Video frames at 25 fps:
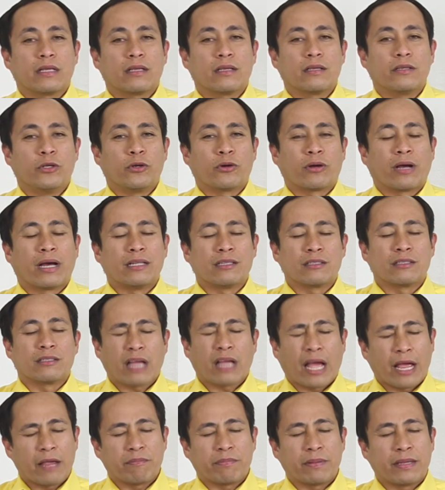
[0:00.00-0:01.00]
you can
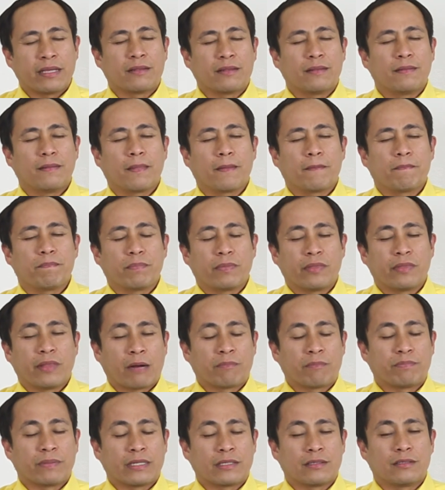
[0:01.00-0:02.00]
type it,
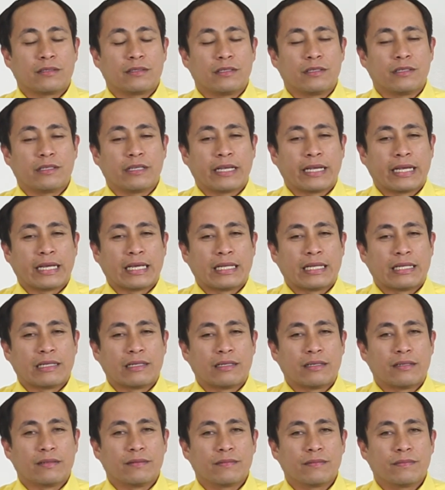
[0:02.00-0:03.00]
drop it
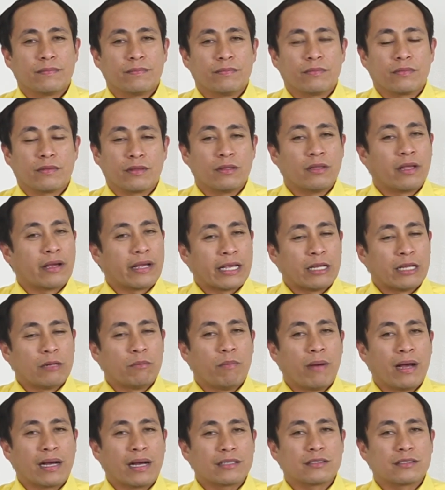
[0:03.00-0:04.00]
in the
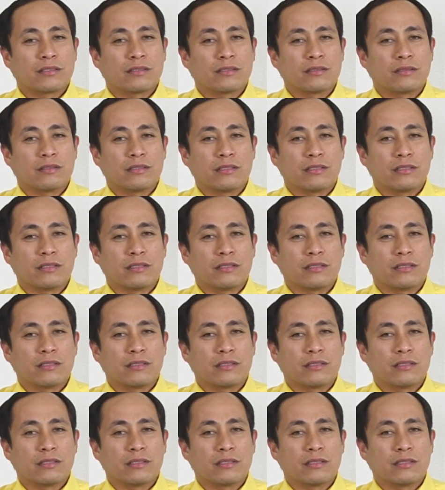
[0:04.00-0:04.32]
inbox.